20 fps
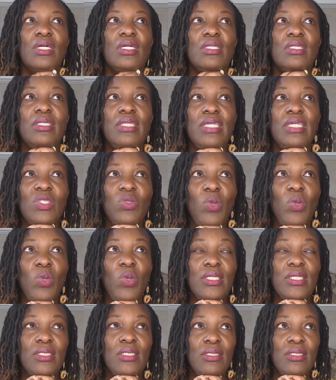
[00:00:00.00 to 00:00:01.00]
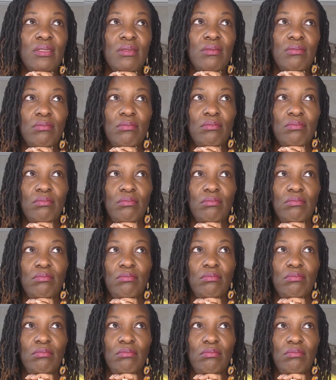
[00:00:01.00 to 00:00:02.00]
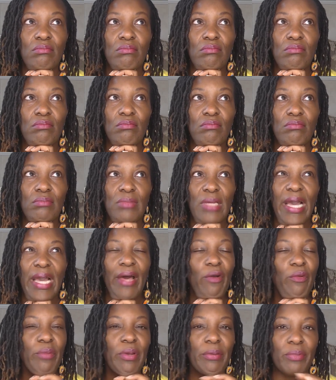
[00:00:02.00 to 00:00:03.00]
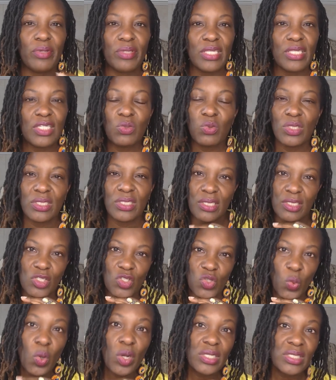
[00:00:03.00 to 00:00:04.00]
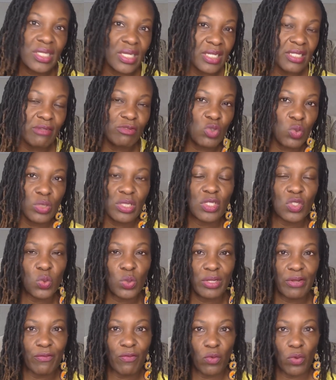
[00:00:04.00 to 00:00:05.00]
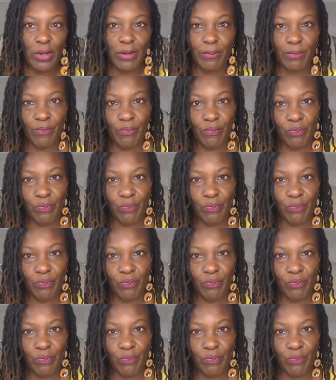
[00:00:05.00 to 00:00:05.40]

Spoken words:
This was, I don't remember, this was towards the end of 2024,